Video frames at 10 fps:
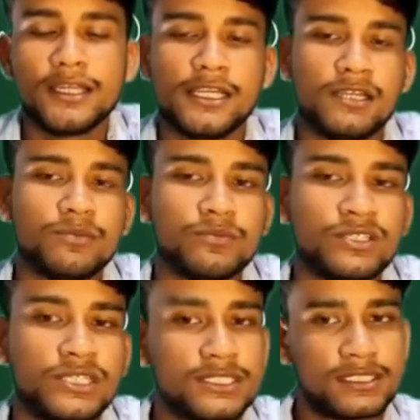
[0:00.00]
If
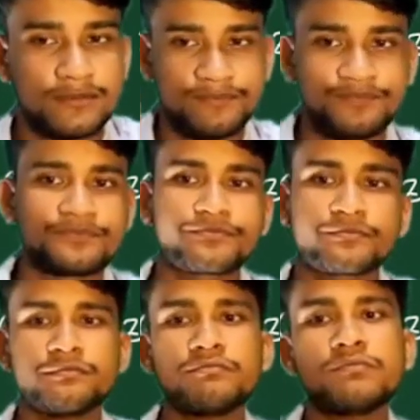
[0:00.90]
this
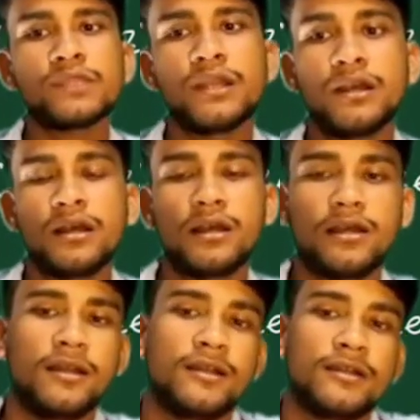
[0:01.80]

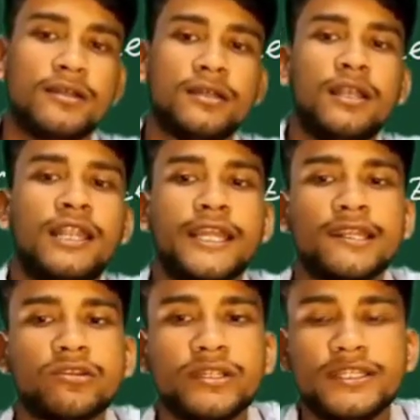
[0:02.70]
a
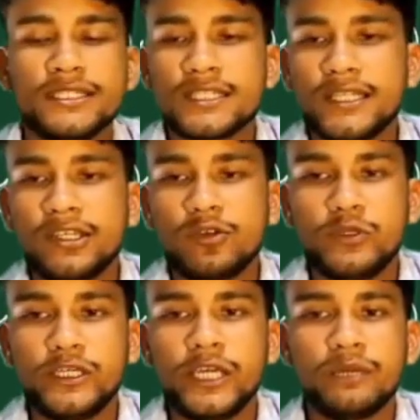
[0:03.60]
to integration a to b
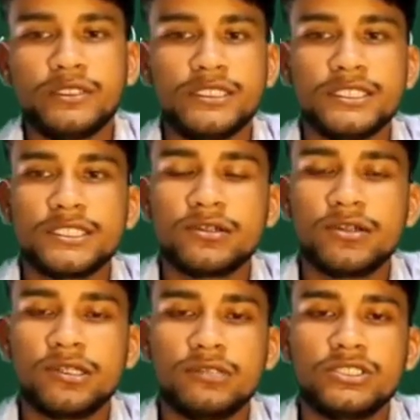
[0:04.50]
fg, this is
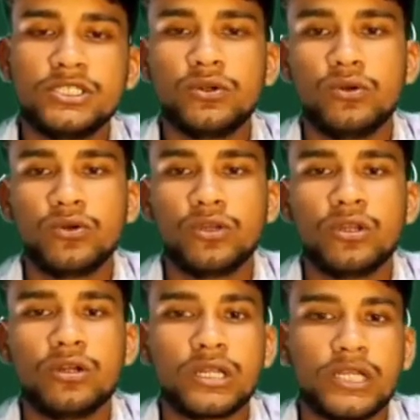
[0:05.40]
equal to 0,
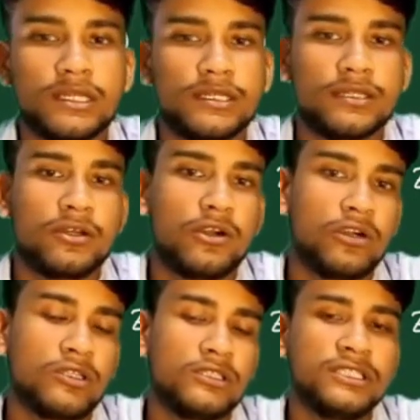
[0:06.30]
okay,
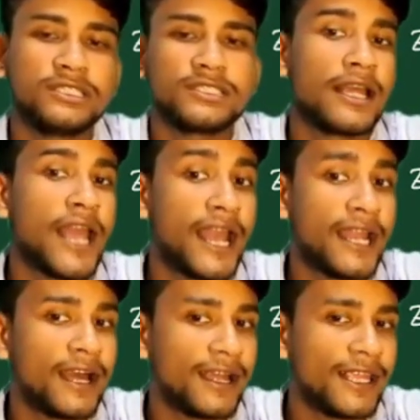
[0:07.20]
on this,
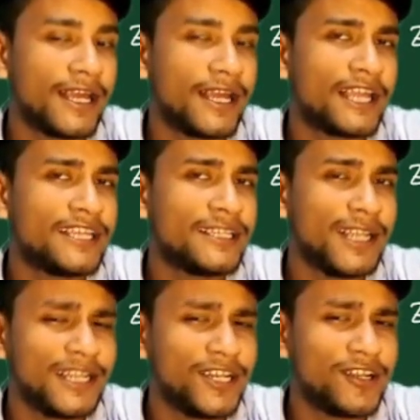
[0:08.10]
and here I
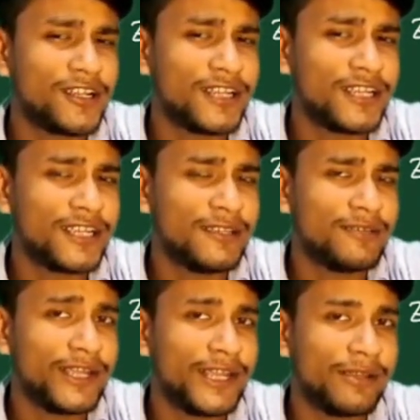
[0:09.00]
did not take any
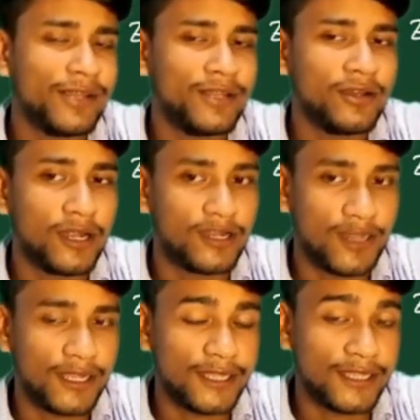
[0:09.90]
variable, or
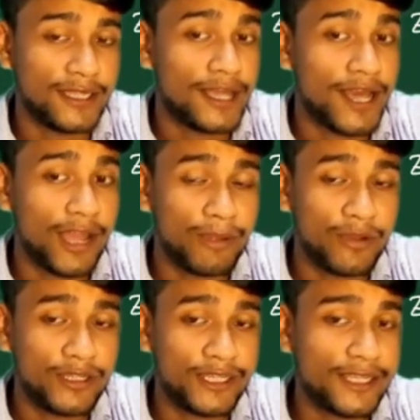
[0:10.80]
I am
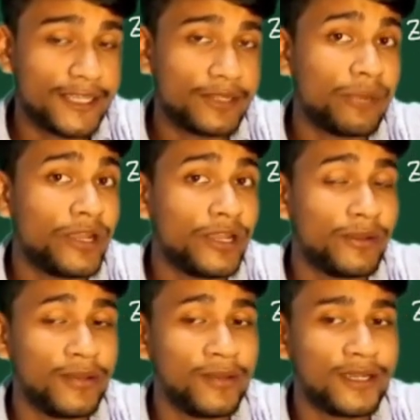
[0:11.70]
not taking any
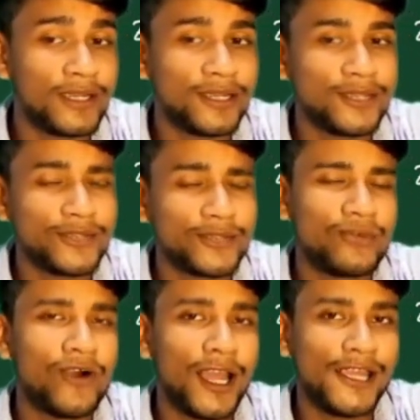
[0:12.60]
variable, okay. So
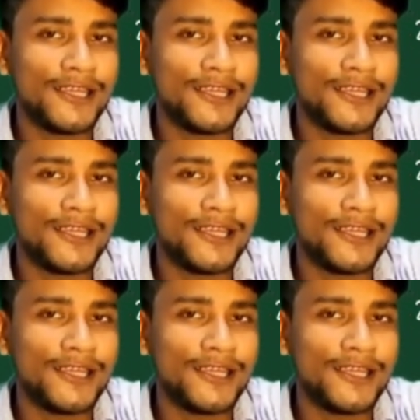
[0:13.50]
why?